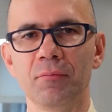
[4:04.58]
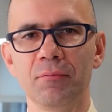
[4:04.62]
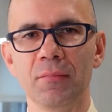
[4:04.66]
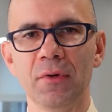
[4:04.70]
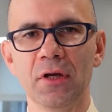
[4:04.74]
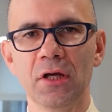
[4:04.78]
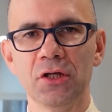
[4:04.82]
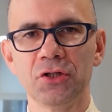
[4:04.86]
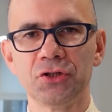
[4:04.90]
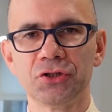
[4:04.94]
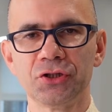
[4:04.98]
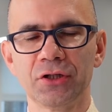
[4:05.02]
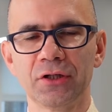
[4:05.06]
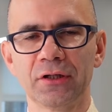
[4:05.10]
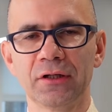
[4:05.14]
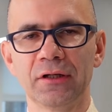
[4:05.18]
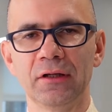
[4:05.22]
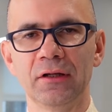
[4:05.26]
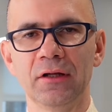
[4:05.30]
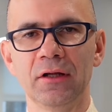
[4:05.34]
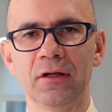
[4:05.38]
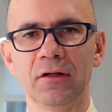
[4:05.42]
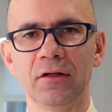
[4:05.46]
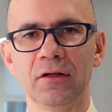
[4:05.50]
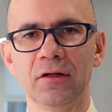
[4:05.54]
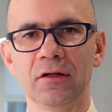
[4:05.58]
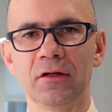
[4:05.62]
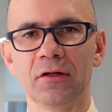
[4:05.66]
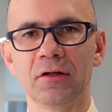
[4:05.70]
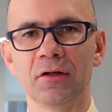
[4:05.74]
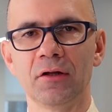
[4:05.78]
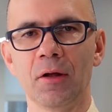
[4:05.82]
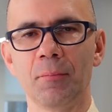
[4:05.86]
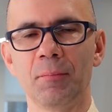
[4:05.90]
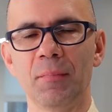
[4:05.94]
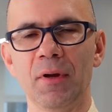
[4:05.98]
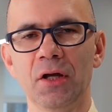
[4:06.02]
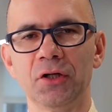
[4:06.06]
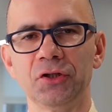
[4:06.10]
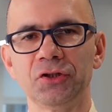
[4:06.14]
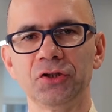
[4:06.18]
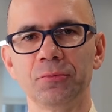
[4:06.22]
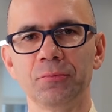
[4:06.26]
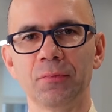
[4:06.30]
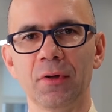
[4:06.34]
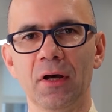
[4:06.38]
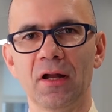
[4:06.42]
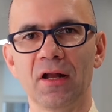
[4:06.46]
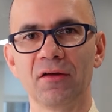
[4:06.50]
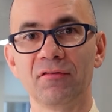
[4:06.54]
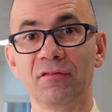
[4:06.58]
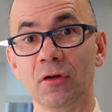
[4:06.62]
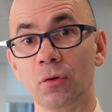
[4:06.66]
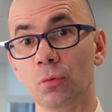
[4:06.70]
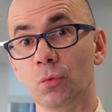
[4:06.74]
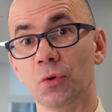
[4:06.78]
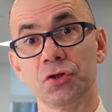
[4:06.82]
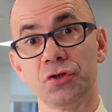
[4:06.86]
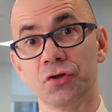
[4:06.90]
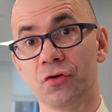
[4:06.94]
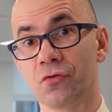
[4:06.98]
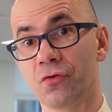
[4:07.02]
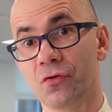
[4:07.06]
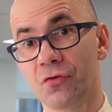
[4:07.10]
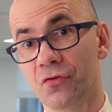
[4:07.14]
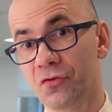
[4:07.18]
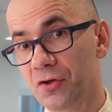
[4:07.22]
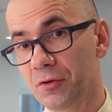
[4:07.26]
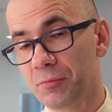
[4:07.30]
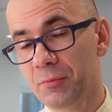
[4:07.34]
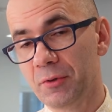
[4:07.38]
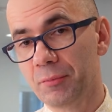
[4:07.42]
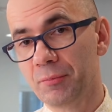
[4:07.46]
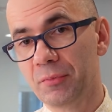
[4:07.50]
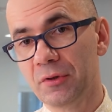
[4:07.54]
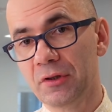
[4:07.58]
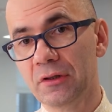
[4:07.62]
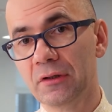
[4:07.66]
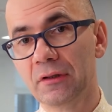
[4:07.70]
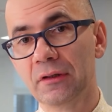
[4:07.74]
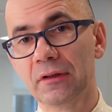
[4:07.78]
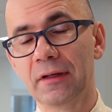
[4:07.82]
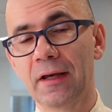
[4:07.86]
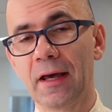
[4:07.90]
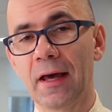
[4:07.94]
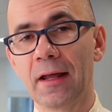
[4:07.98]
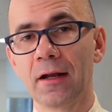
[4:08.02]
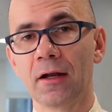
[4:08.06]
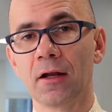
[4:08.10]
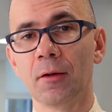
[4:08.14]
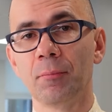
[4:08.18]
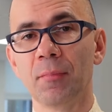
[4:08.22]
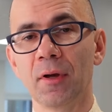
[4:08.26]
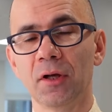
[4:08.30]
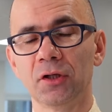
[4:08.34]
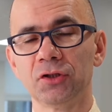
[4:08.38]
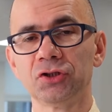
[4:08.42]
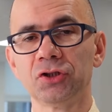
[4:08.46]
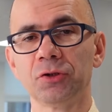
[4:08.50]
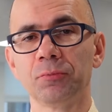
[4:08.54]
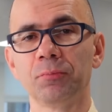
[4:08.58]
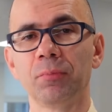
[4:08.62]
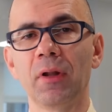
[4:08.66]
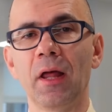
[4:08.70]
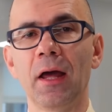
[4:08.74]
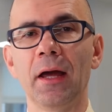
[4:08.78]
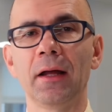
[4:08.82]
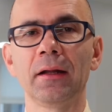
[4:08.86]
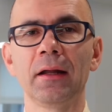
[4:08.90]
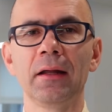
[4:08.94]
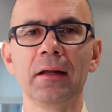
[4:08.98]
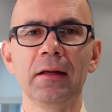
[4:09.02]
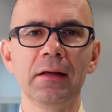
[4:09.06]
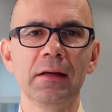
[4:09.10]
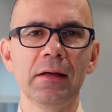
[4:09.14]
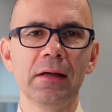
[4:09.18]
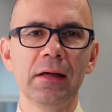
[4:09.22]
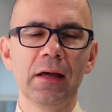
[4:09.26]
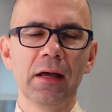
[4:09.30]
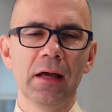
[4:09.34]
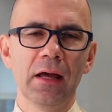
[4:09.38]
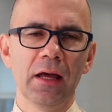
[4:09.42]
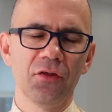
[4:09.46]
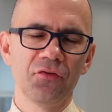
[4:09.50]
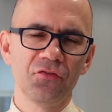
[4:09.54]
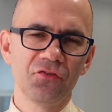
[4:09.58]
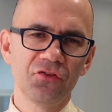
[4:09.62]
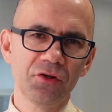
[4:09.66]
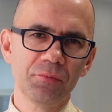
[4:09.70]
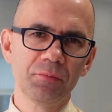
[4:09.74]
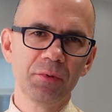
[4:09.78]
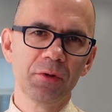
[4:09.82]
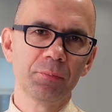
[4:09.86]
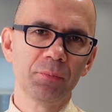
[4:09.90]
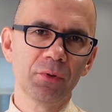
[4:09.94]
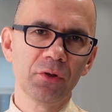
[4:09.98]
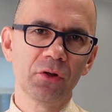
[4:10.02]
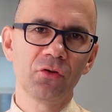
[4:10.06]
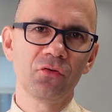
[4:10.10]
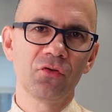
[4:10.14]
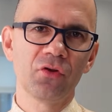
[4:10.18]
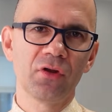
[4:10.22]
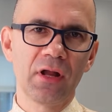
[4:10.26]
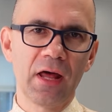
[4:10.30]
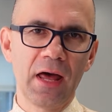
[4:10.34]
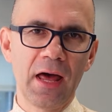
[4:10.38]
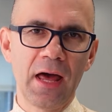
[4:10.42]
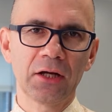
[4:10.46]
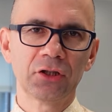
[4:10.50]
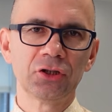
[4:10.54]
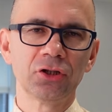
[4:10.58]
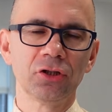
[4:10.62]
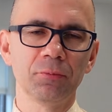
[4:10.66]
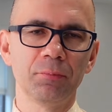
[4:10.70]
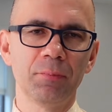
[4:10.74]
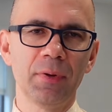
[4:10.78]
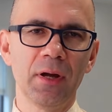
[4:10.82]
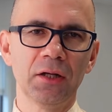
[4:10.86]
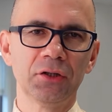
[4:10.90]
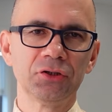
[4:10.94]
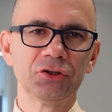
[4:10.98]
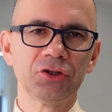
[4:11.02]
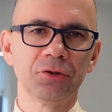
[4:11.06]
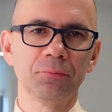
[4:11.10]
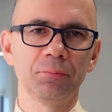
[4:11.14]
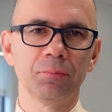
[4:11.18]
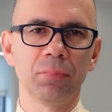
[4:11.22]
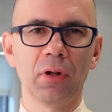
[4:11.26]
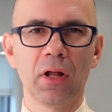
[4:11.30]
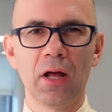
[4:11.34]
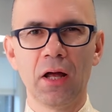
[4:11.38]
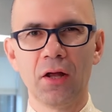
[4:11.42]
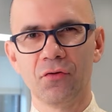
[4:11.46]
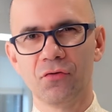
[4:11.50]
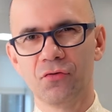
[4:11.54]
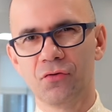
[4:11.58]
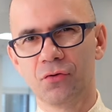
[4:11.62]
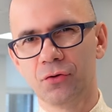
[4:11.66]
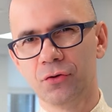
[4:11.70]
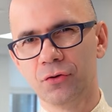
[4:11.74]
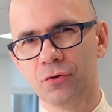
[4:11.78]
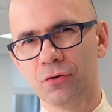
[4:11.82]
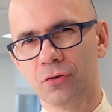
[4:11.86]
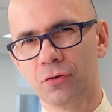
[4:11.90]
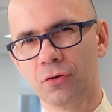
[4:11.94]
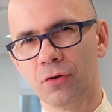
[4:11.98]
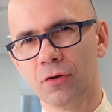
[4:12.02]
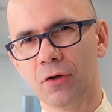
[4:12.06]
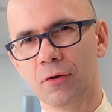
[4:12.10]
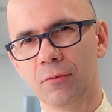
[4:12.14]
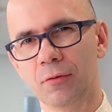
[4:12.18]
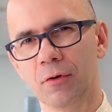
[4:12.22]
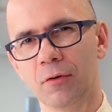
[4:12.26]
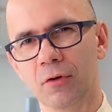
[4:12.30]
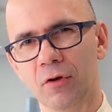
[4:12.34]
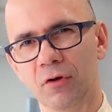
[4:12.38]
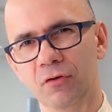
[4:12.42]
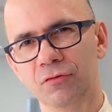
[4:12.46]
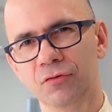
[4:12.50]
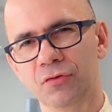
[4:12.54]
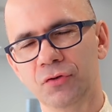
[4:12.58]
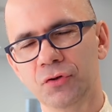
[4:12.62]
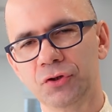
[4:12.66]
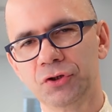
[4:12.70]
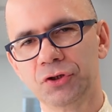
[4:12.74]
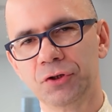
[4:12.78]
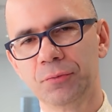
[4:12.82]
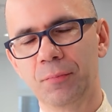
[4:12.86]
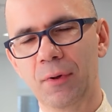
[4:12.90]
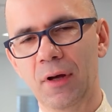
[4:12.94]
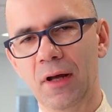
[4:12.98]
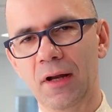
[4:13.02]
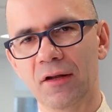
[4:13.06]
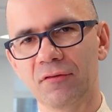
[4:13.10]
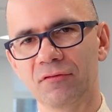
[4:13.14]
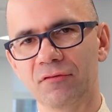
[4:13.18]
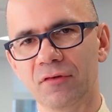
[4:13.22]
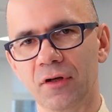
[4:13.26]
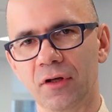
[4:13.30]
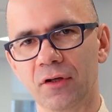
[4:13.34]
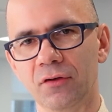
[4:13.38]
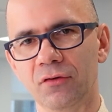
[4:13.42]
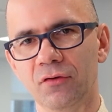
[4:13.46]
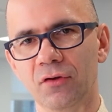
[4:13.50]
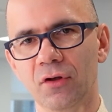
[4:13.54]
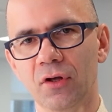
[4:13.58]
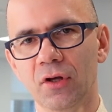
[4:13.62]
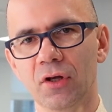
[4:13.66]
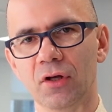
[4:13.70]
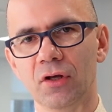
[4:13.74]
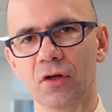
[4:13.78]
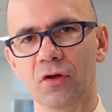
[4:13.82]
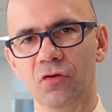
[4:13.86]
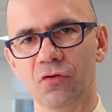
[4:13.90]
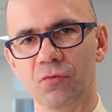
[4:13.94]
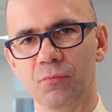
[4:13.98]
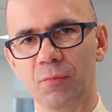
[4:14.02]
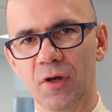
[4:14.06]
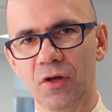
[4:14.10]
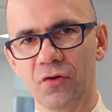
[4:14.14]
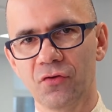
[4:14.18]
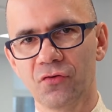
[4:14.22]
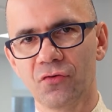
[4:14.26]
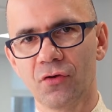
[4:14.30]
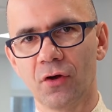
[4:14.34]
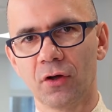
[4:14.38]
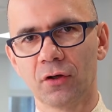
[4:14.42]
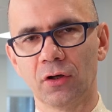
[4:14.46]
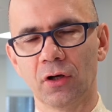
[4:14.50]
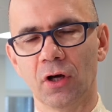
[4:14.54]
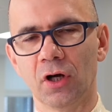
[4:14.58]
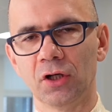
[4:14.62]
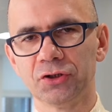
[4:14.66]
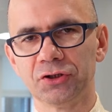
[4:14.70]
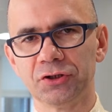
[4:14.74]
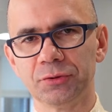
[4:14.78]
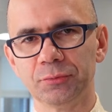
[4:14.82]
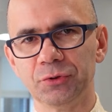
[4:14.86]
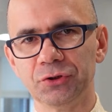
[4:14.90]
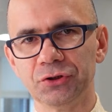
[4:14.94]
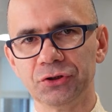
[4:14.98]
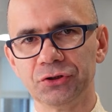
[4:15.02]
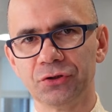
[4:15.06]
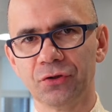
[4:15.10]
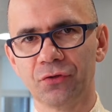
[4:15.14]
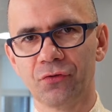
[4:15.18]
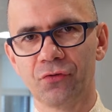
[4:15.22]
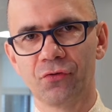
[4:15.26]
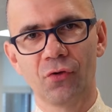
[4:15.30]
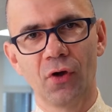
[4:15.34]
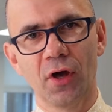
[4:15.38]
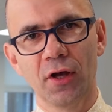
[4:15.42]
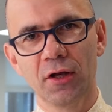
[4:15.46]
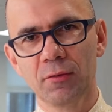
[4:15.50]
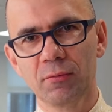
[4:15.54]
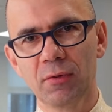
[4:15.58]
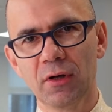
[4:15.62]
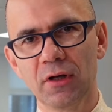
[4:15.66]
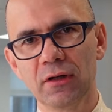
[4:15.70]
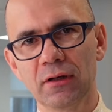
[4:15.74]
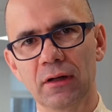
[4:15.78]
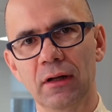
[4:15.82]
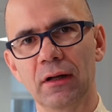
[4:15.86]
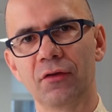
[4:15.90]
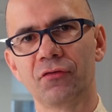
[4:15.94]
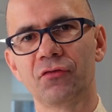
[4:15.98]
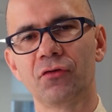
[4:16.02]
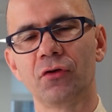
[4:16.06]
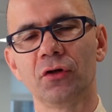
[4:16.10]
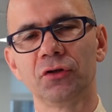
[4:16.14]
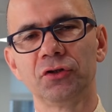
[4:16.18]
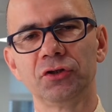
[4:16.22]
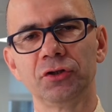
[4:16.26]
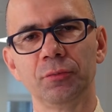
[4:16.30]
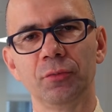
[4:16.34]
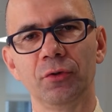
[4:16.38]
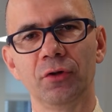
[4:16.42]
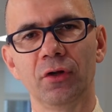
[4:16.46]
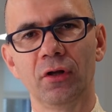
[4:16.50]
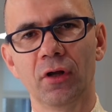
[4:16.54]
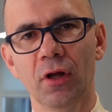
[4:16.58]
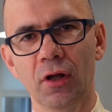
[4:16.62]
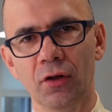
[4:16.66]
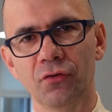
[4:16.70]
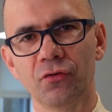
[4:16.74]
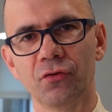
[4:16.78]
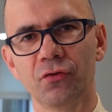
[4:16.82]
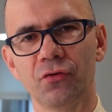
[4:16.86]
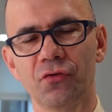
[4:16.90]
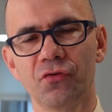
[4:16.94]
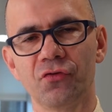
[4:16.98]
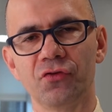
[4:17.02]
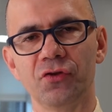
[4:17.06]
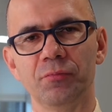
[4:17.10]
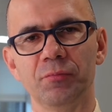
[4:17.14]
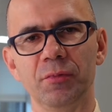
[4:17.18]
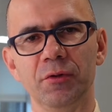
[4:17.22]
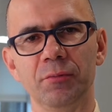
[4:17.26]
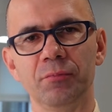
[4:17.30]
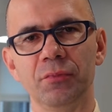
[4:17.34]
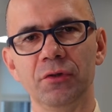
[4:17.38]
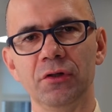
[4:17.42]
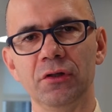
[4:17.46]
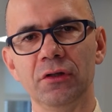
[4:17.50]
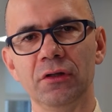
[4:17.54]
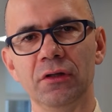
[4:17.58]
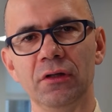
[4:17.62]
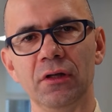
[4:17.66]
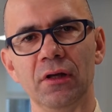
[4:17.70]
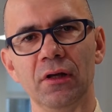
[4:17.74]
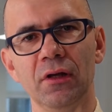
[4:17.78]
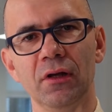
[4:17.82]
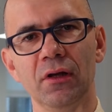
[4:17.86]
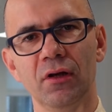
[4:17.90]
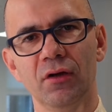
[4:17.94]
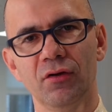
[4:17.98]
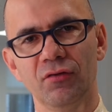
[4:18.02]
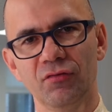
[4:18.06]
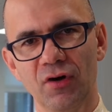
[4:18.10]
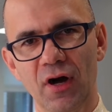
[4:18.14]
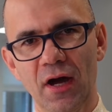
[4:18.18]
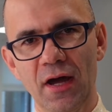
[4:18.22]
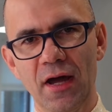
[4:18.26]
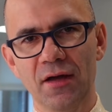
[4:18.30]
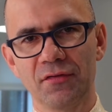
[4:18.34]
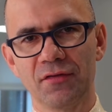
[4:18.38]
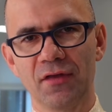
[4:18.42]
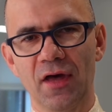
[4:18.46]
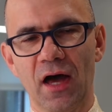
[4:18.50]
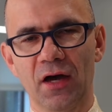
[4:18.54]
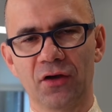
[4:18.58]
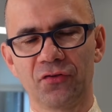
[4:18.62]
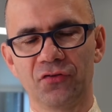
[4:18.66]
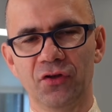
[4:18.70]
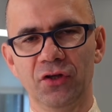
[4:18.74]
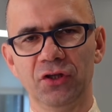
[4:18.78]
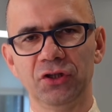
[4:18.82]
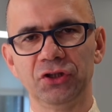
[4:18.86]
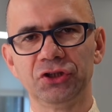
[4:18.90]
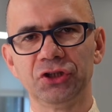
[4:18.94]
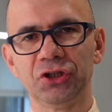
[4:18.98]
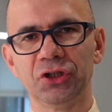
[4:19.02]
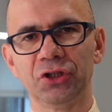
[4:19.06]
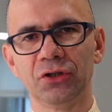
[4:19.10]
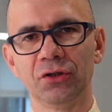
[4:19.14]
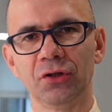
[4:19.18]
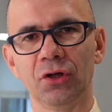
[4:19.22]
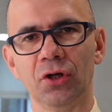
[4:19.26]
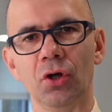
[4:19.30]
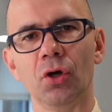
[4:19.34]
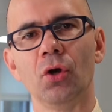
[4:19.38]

major Canadian pension benefit, which is the CPP, Canada Pension Plan. And CPP is an actual pension plan, so your future benefit is based on contribution. So anybody that has contributed into the CPP via taxation